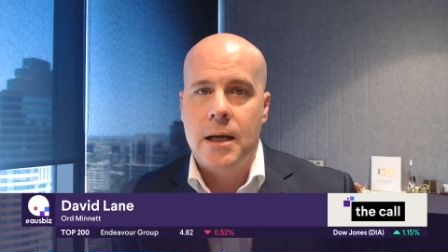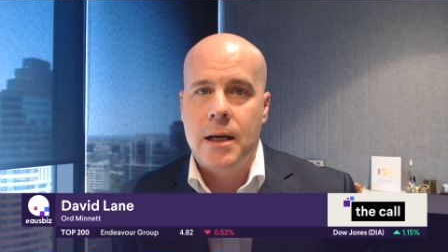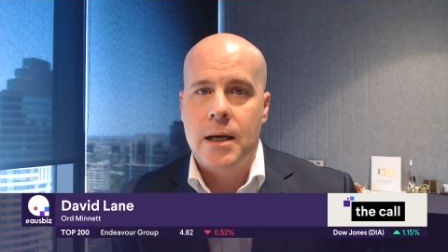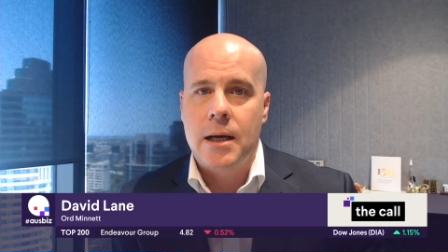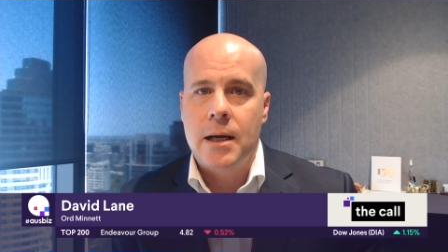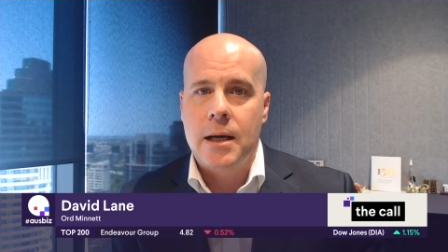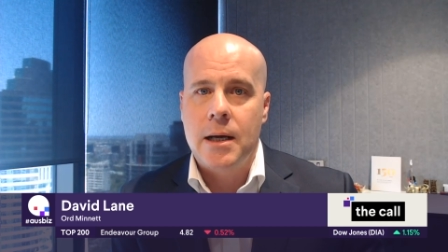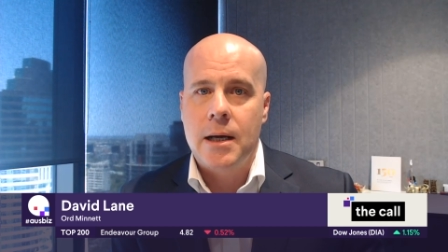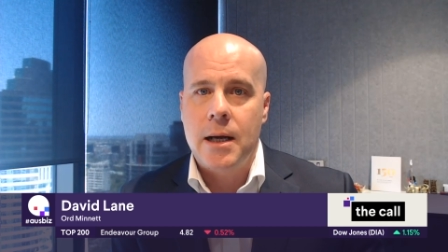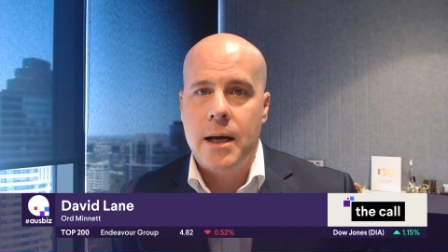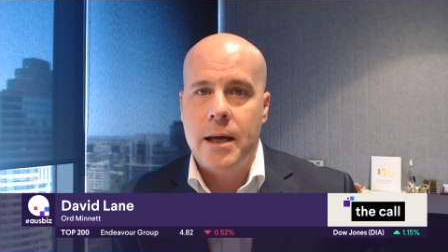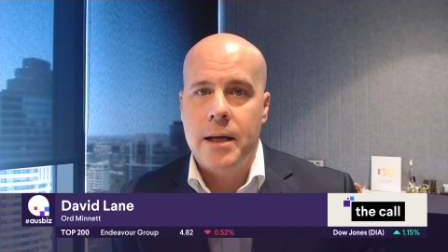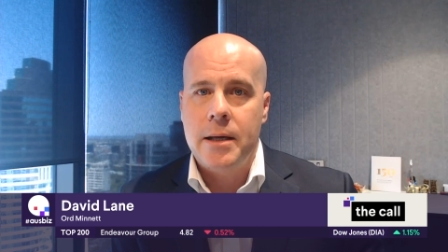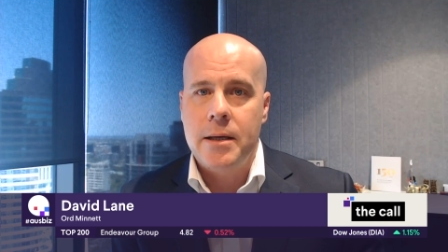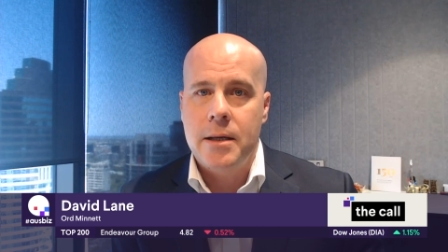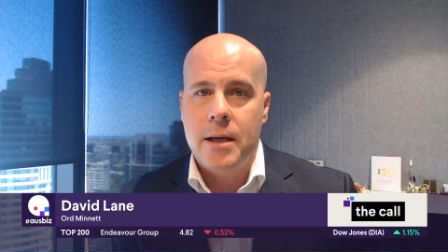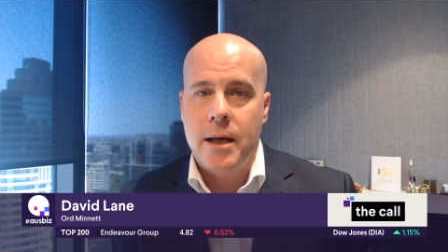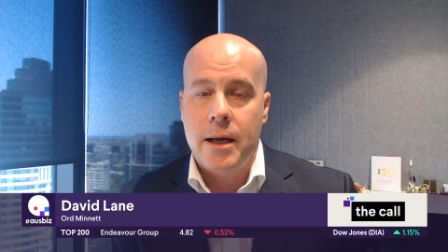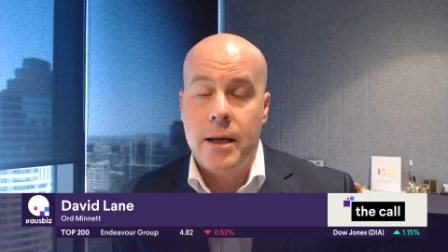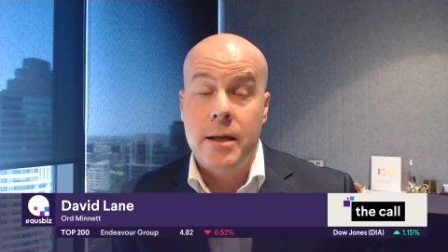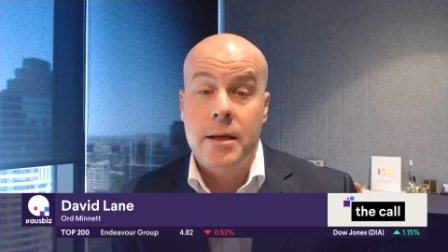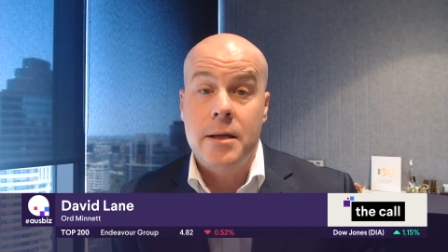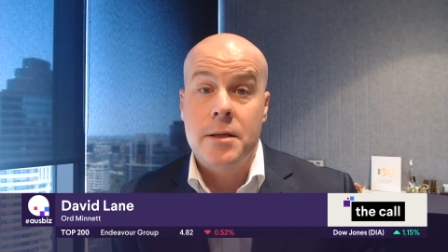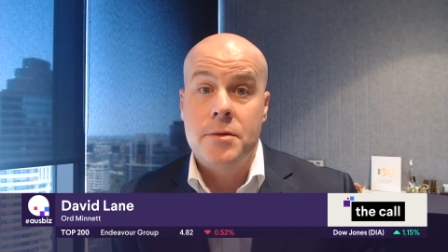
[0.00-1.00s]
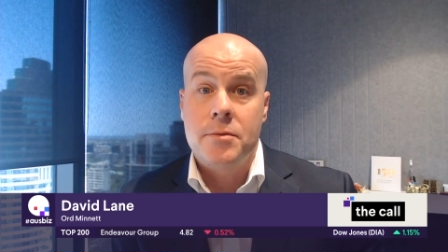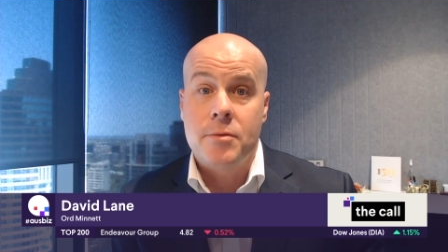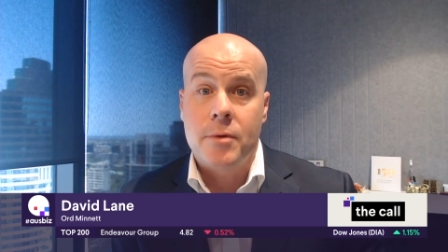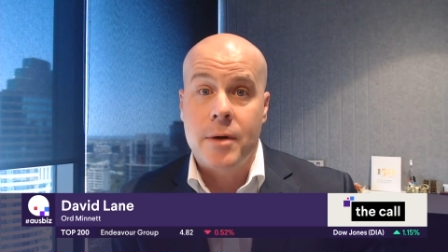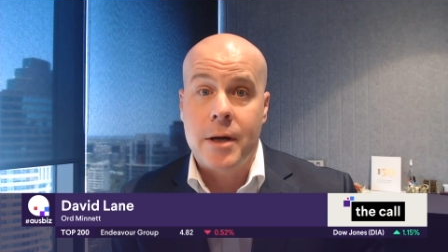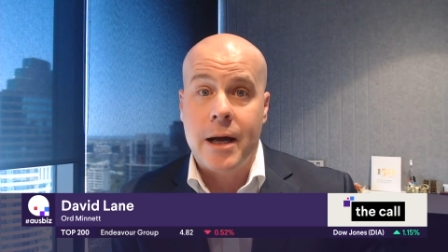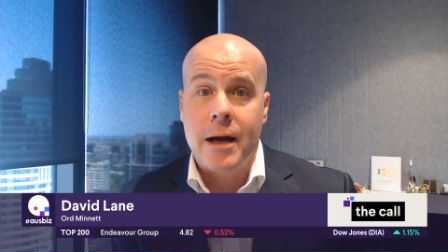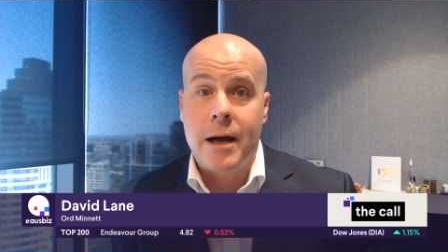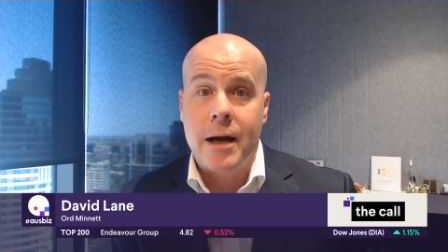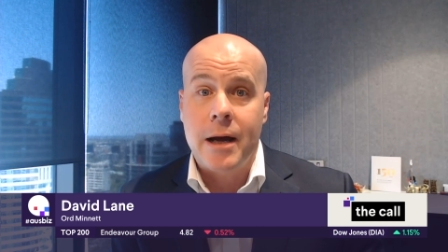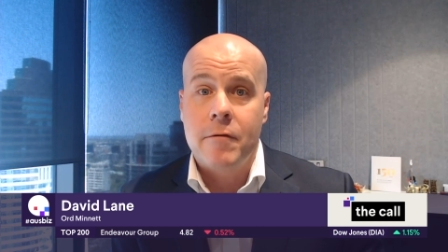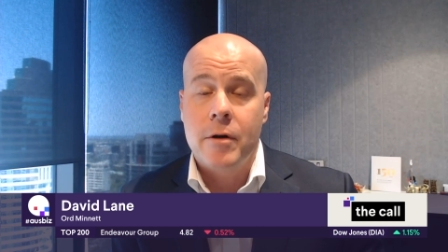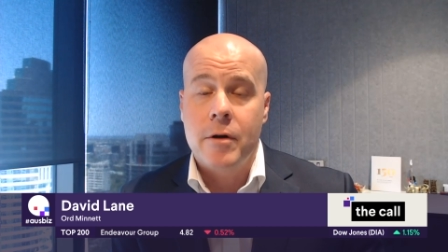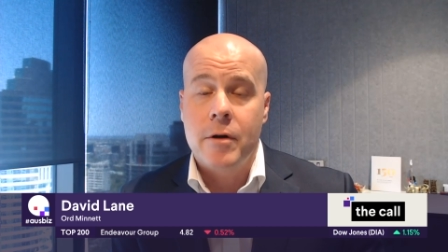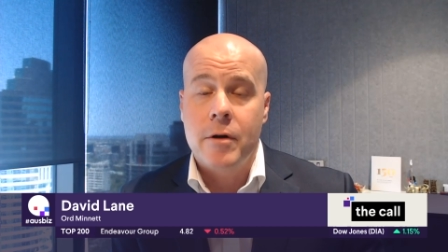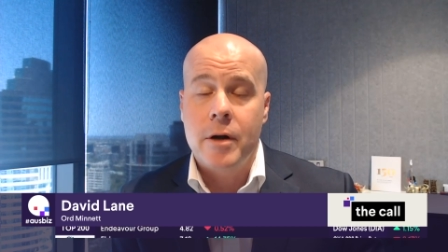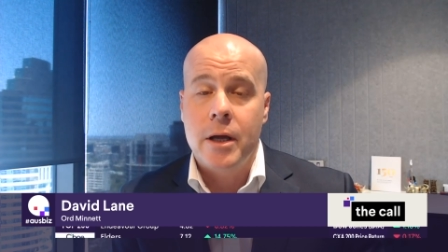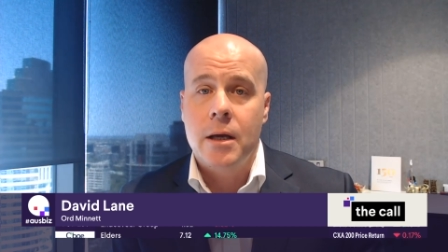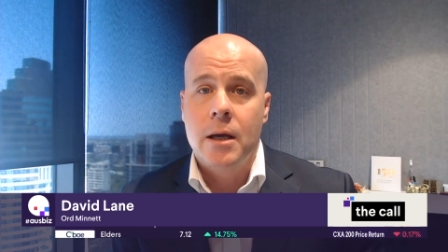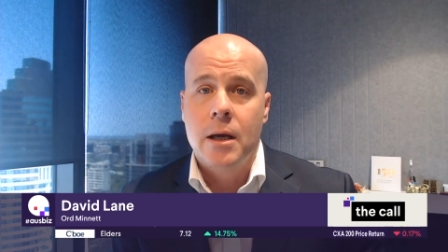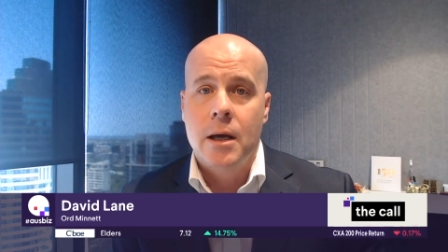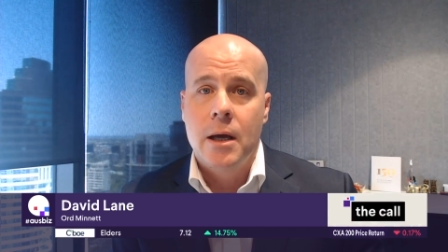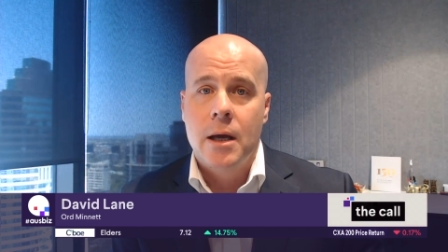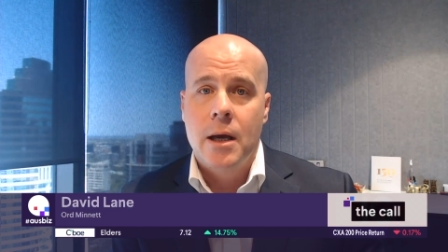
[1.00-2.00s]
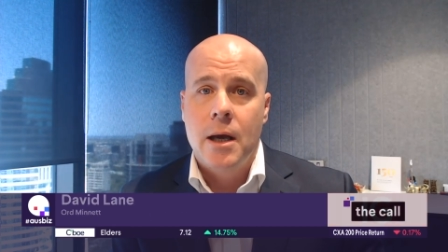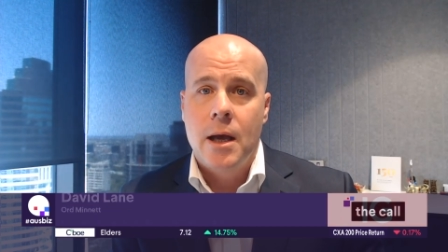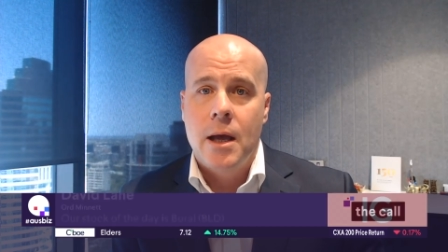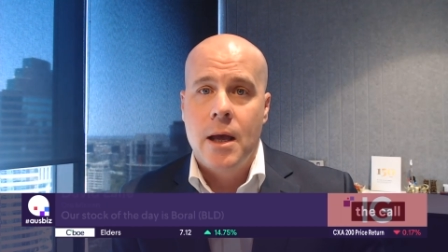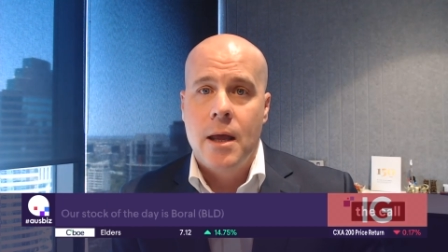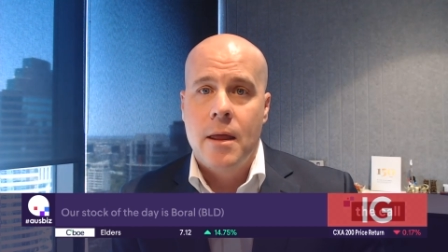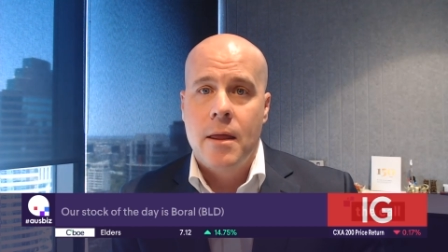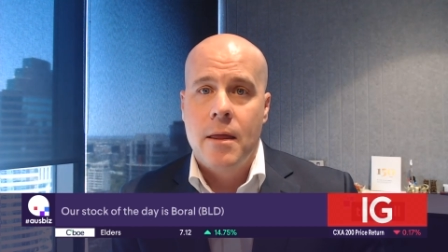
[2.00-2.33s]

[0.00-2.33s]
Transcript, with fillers: uh, and and is recovering